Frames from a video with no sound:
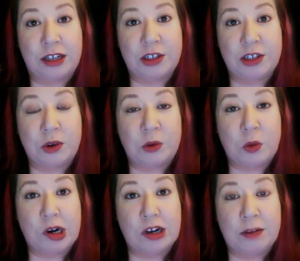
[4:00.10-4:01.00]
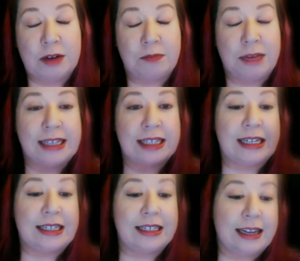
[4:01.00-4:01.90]
is going to work, but it makes
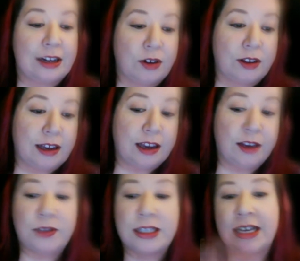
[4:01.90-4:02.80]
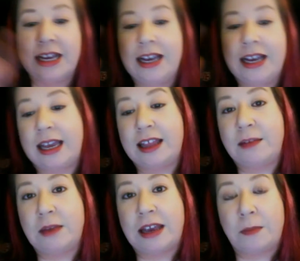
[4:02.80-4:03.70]
sense. They get rid of the gifts and they
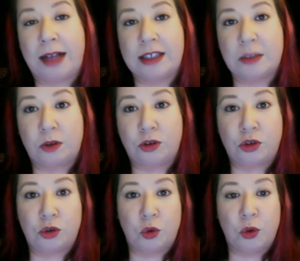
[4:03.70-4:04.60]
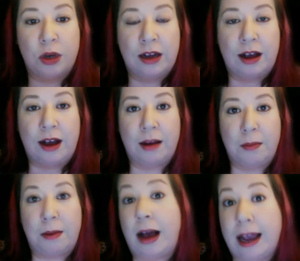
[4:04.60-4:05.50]
make it possible to
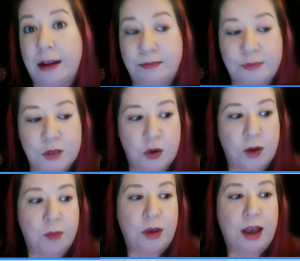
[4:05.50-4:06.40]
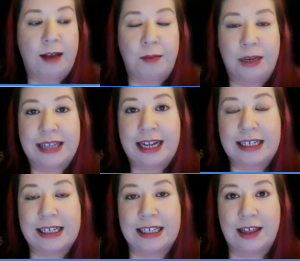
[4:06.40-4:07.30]
buy. So I'm excited
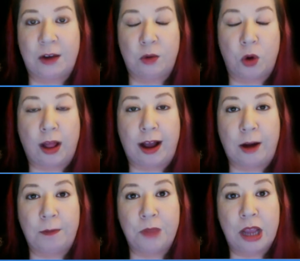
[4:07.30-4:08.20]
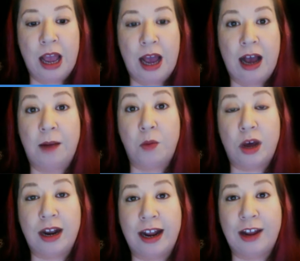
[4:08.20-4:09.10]
to see that roll out.
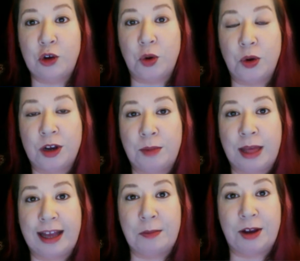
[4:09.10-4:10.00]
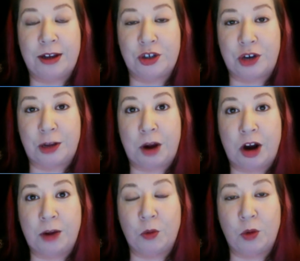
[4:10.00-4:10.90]
One I knew you were complaining about yesterday,
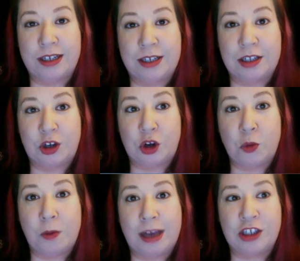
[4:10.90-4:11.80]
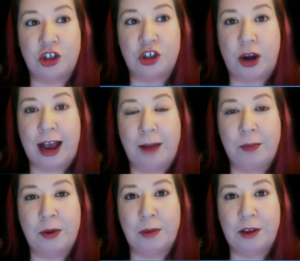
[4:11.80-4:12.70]
Barb, was the new Messenger
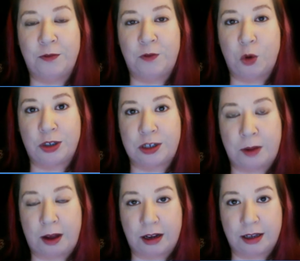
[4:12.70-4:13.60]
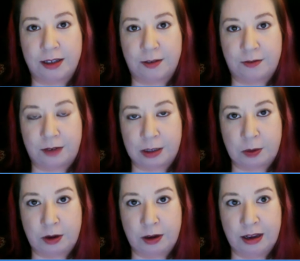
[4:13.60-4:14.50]
app being forced upon us in Facebook.